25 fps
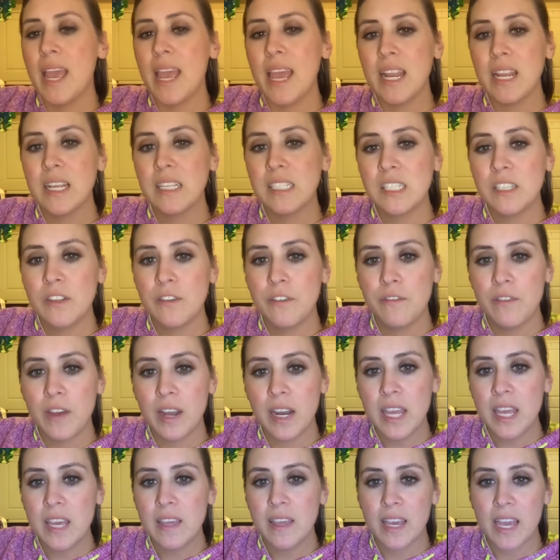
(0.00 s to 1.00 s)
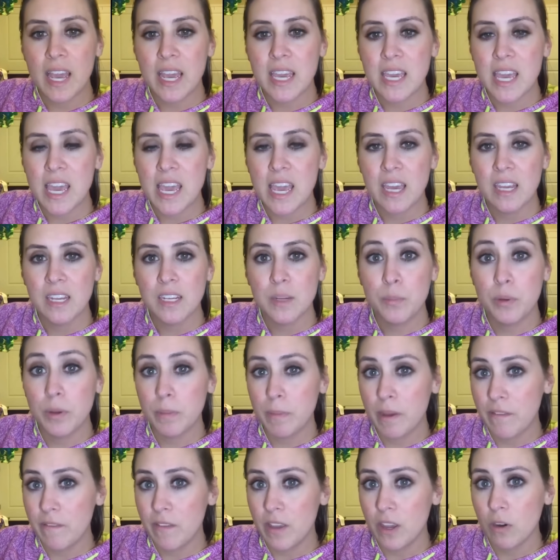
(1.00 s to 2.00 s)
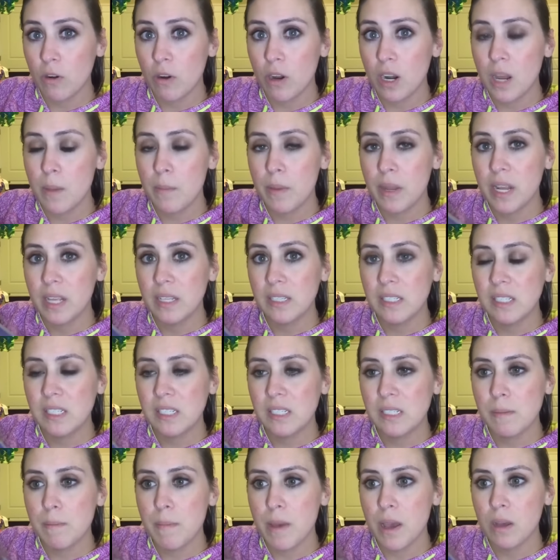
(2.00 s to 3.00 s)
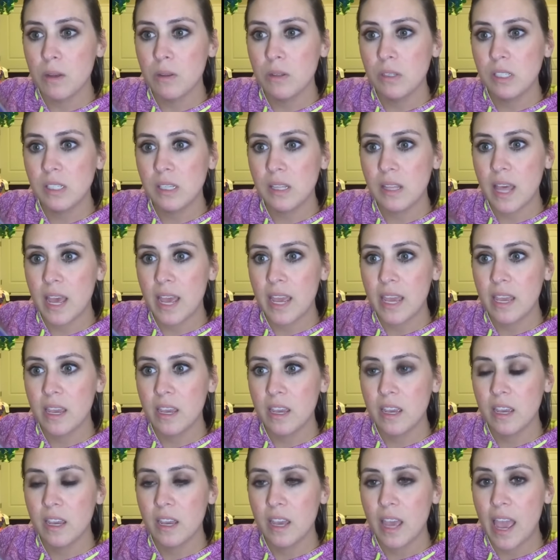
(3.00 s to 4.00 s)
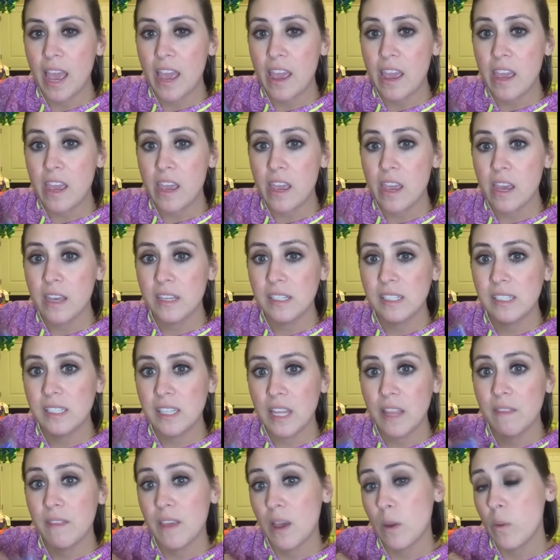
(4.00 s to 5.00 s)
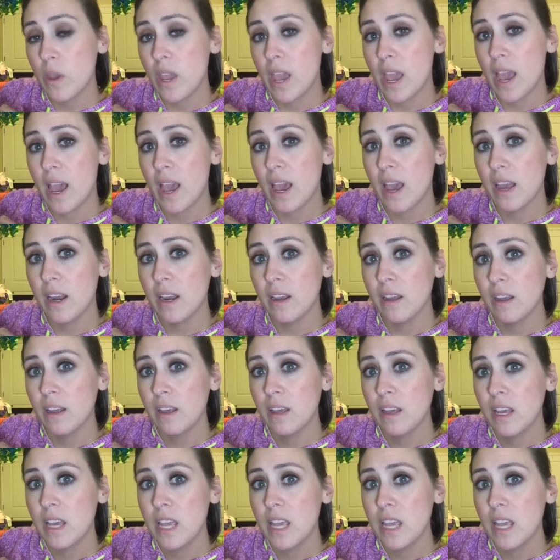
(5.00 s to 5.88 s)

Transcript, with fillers: And it's funny, like I can't put my finger on it, but it smells like a scent that we had